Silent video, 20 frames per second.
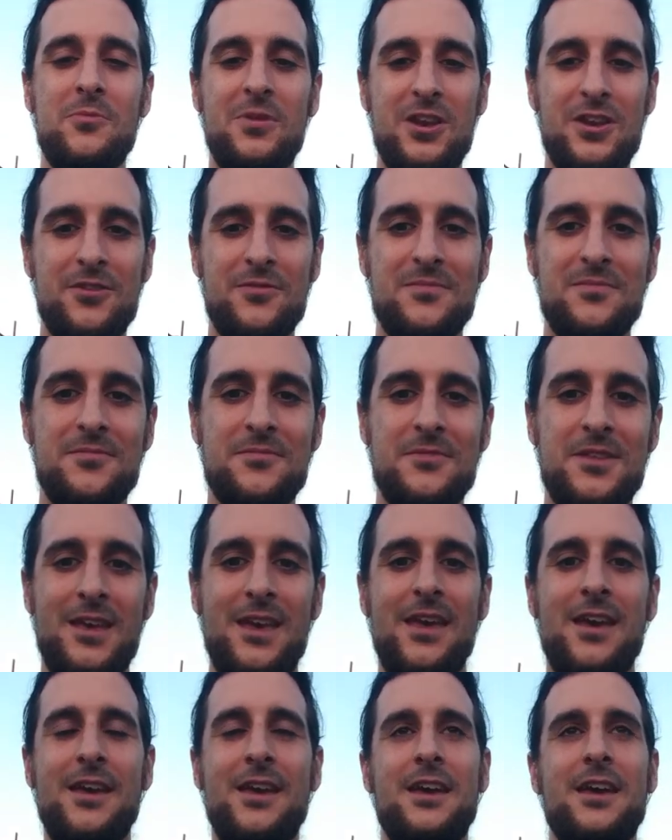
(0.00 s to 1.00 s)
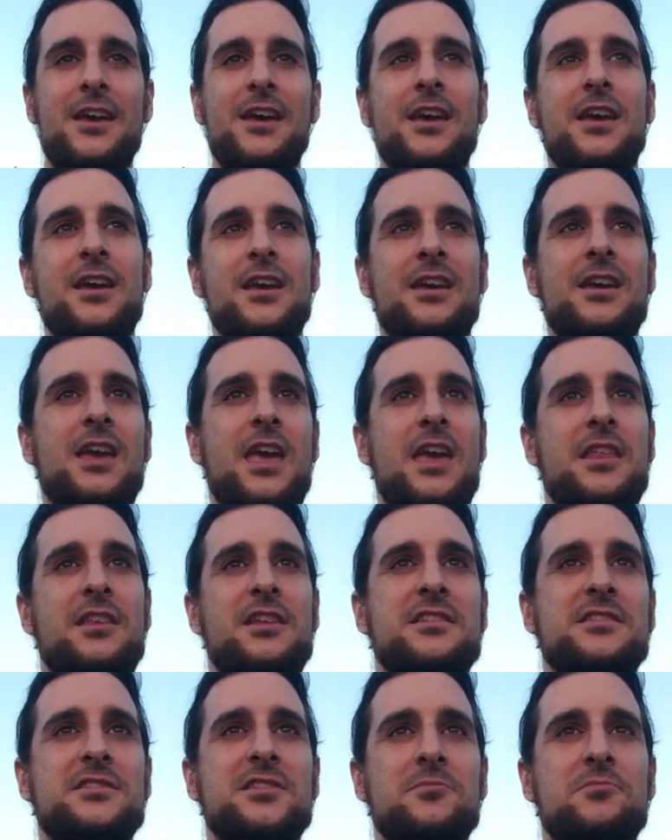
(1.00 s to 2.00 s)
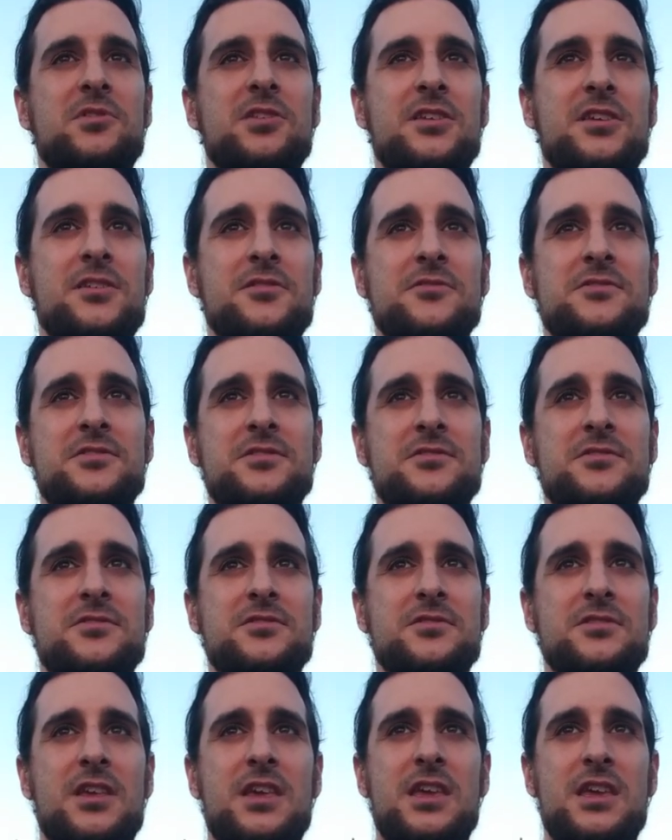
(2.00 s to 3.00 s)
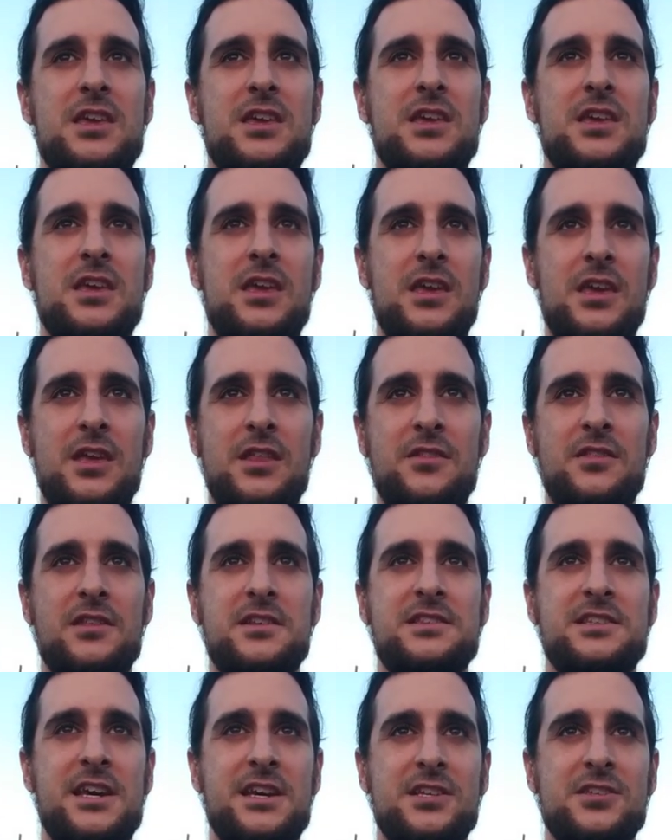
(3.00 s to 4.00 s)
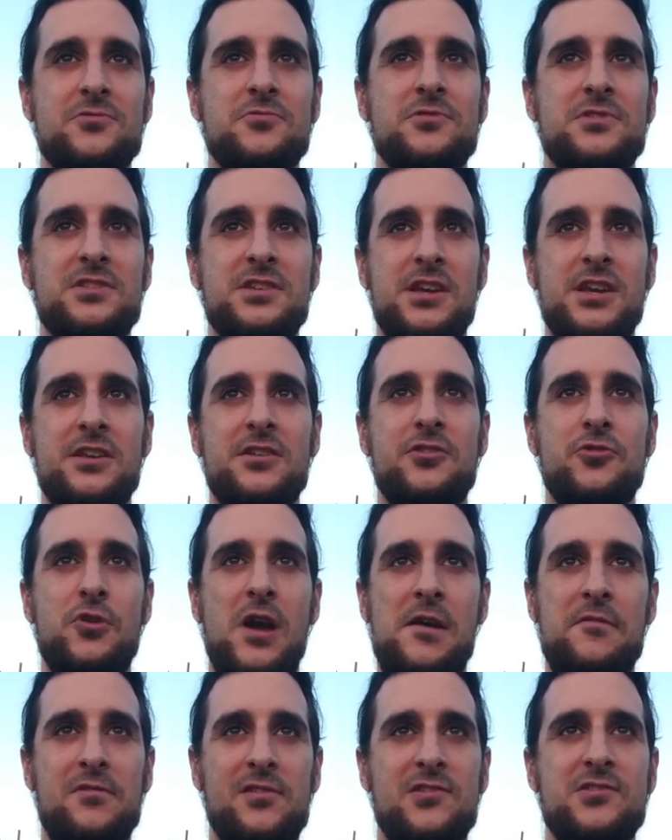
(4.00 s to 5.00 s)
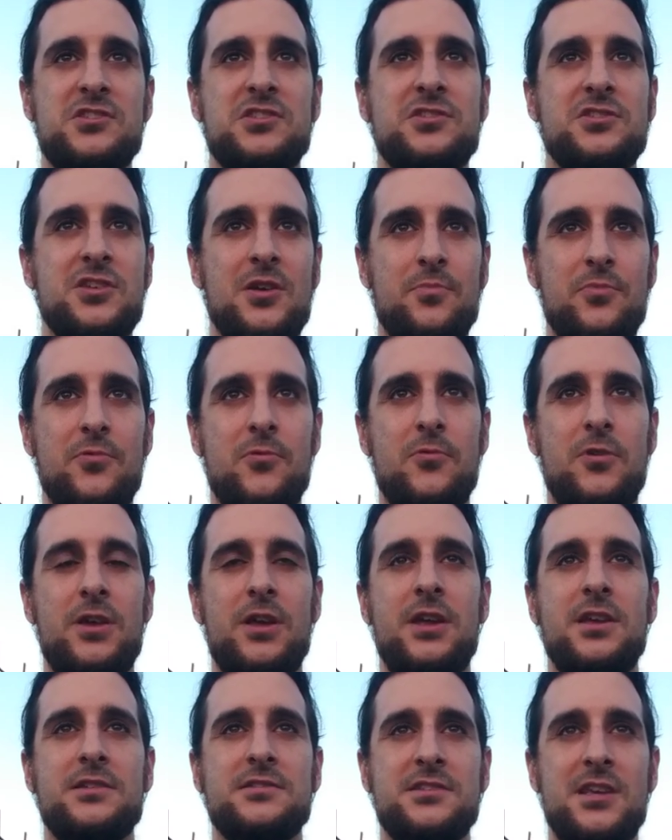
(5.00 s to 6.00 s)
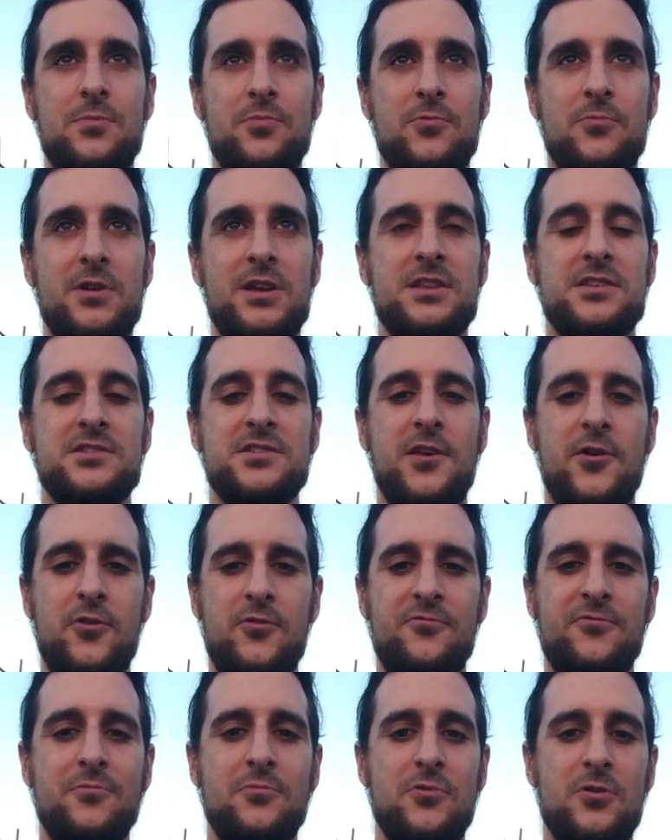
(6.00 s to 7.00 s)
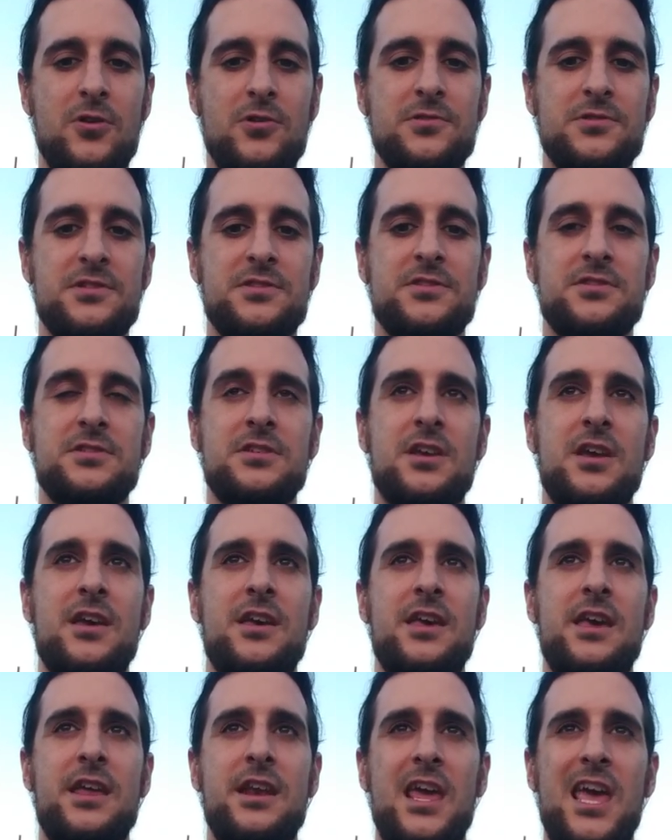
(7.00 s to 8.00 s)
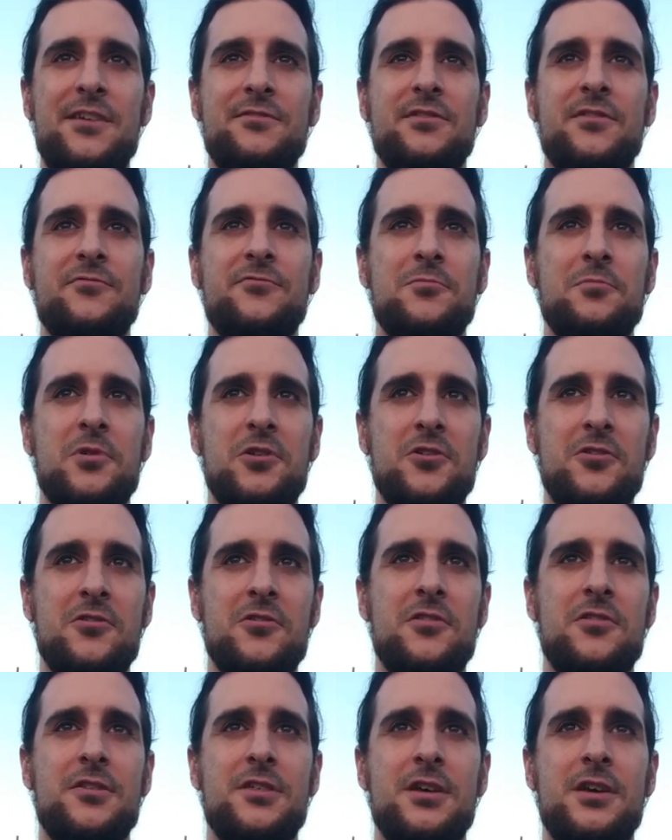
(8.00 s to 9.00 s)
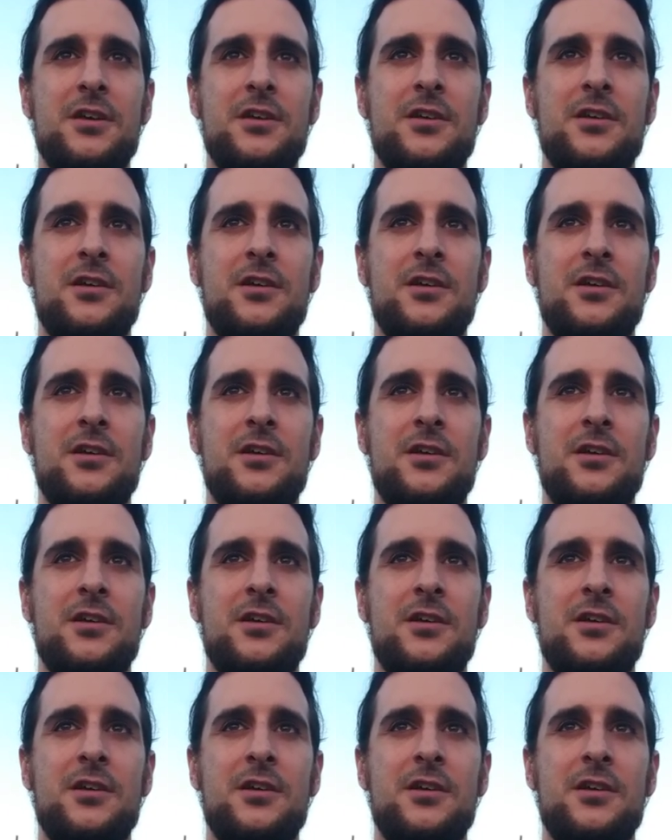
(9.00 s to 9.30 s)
a minute. And then something else in the text was saying you have to separate subtle from gross and heaven from earth.